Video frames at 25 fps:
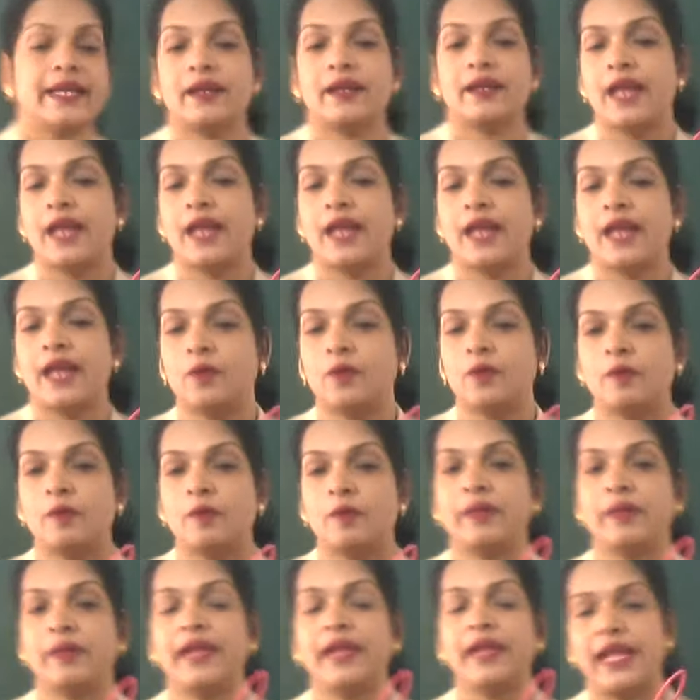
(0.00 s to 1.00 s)
dipole
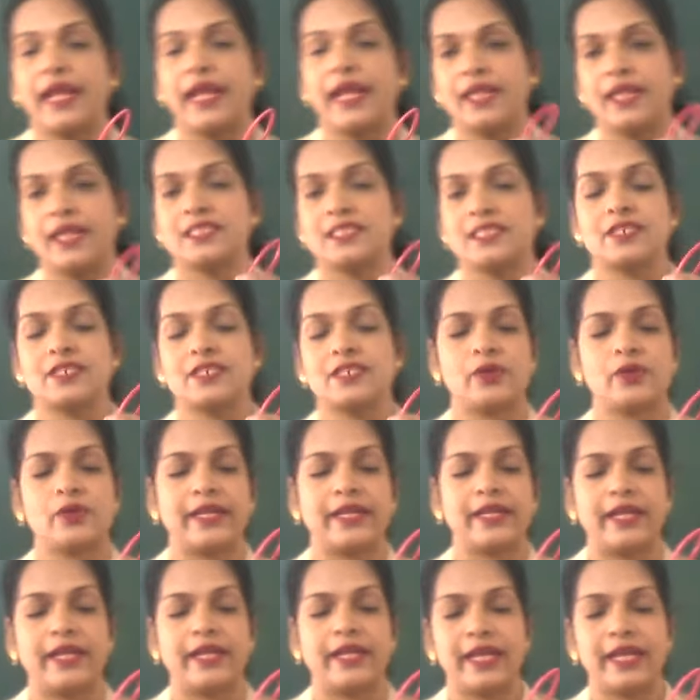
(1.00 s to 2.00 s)
moment, NS3
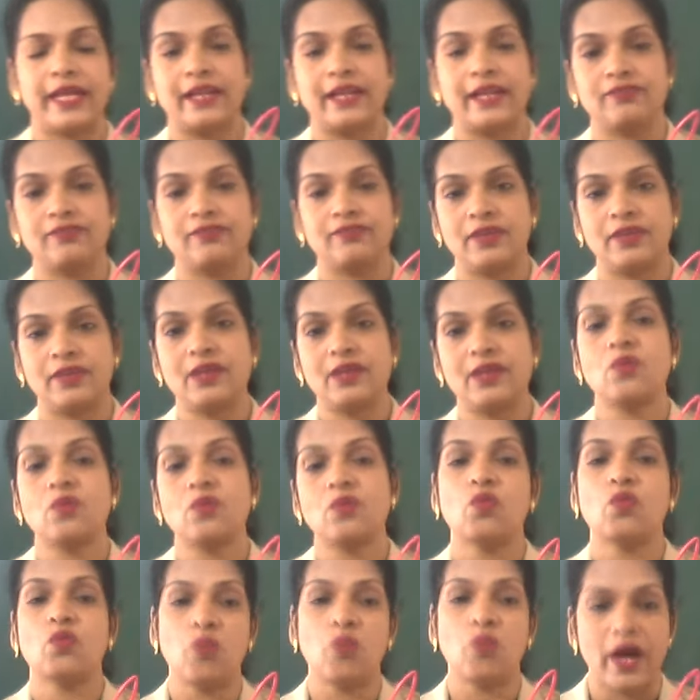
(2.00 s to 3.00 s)
or NF3?
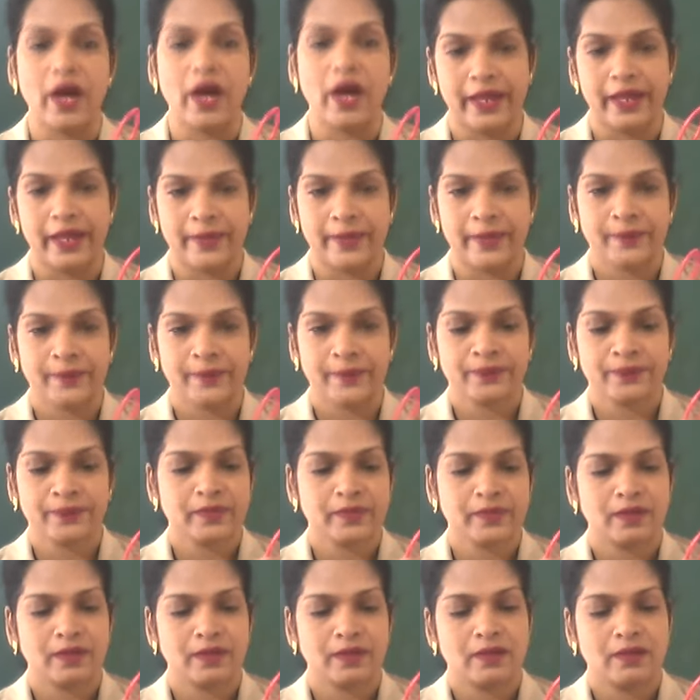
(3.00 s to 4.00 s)
Why?
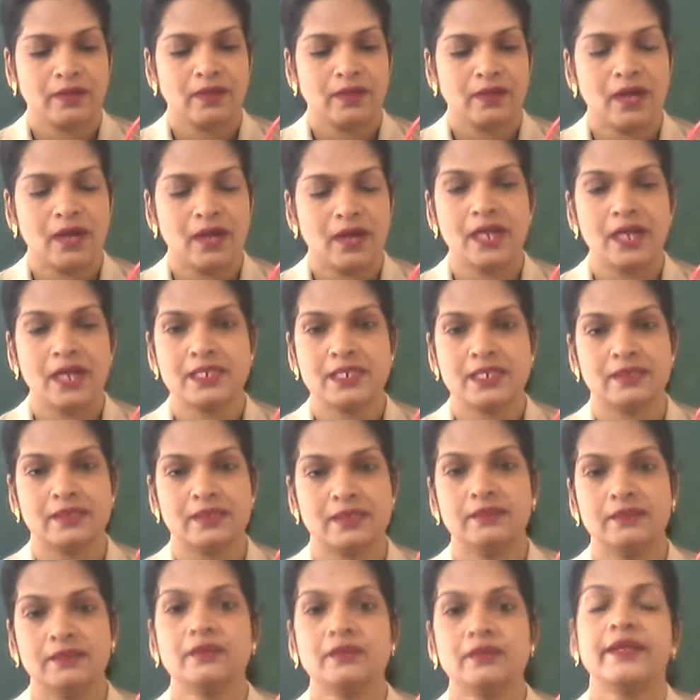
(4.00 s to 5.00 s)

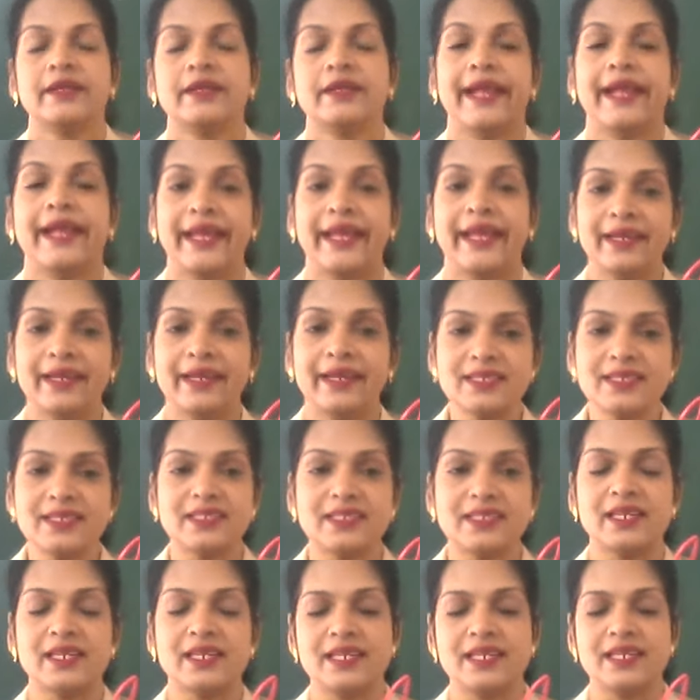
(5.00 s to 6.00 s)
Answer,
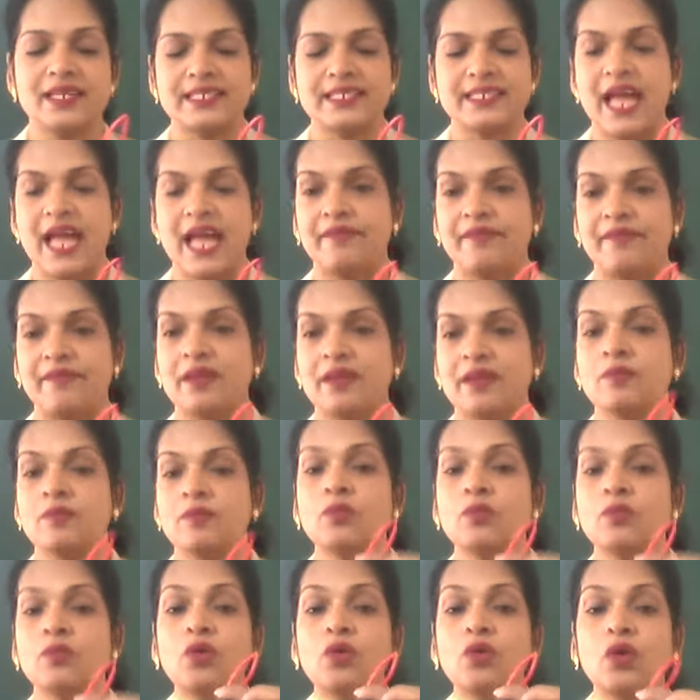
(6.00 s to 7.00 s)
NS3 is having
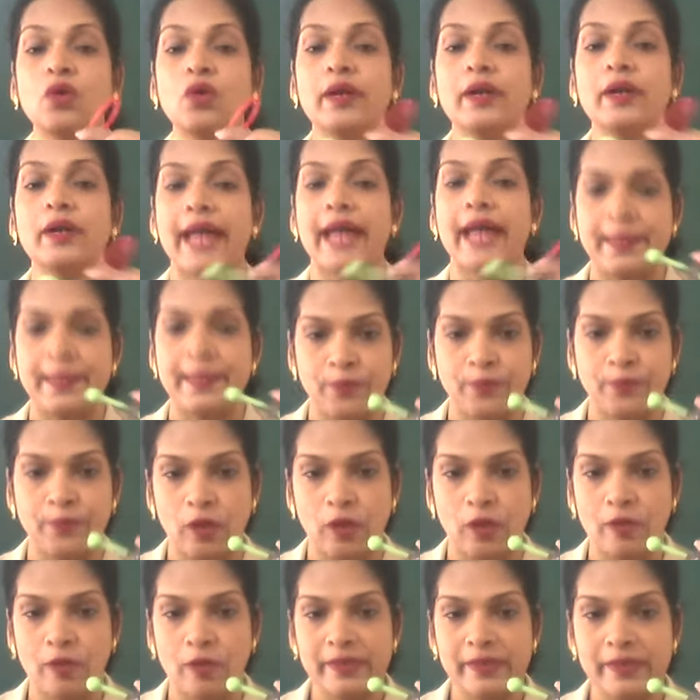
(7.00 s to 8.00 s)
more dipole
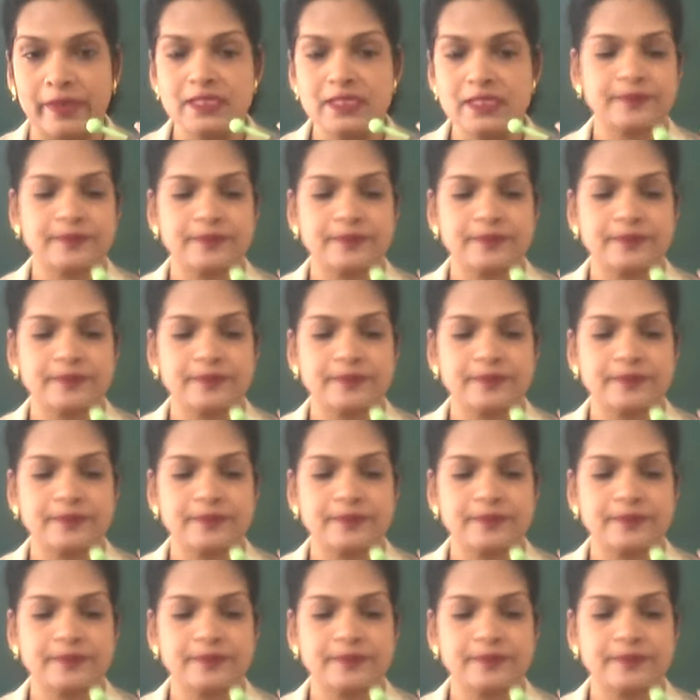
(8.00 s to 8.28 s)
moment.